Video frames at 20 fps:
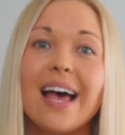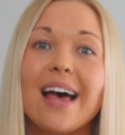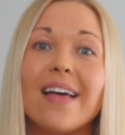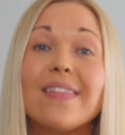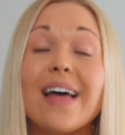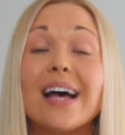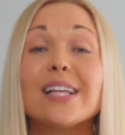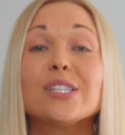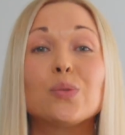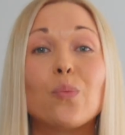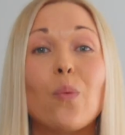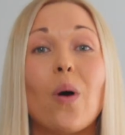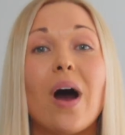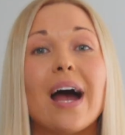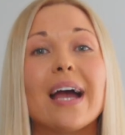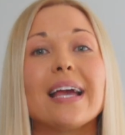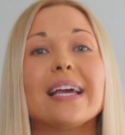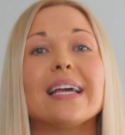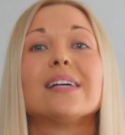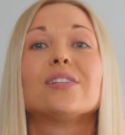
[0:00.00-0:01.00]
That's
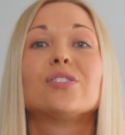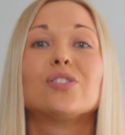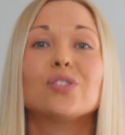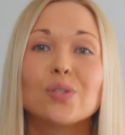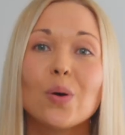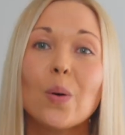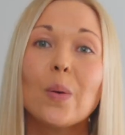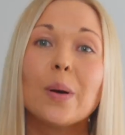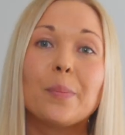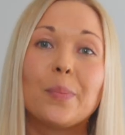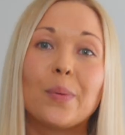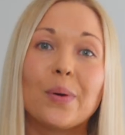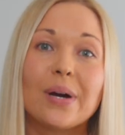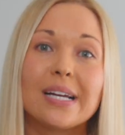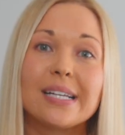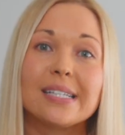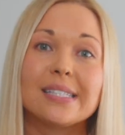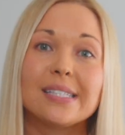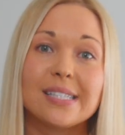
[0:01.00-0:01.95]
why it's so important